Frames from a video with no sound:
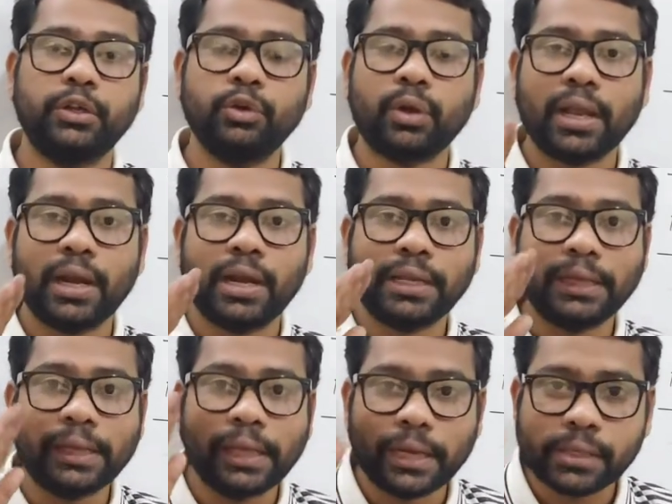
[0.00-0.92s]
You cannot
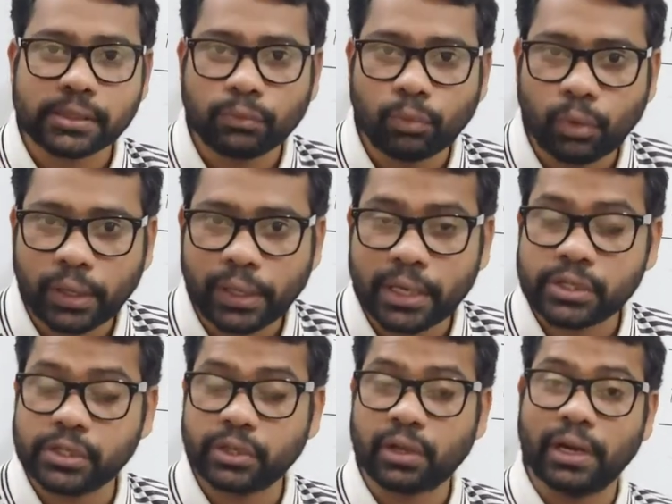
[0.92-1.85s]
increase the
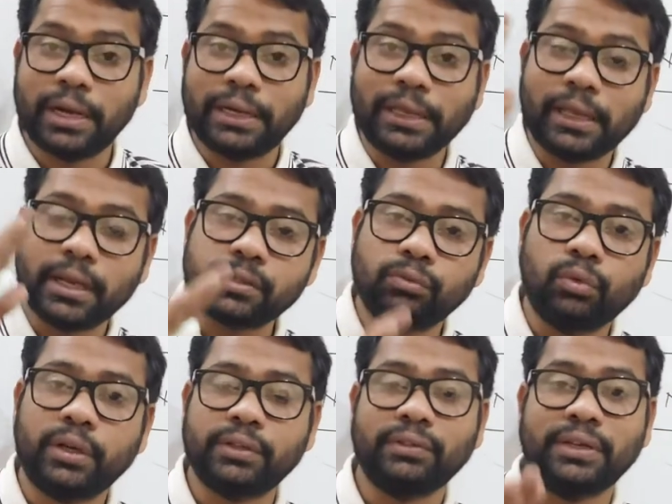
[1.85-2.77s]
voltage. You cannot decrease the
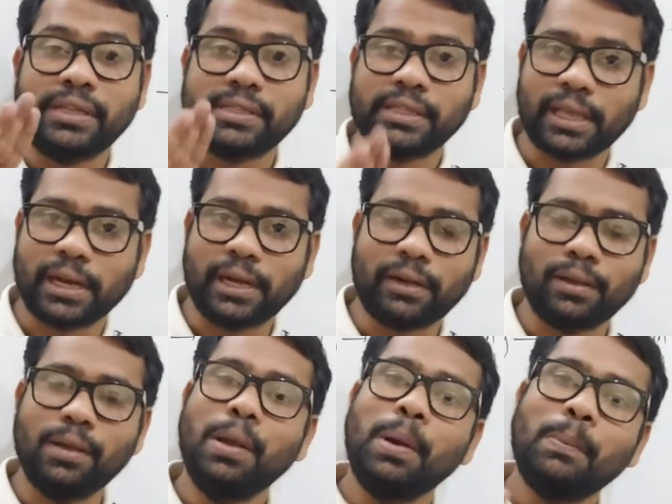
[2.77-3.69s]
voltage of DC current.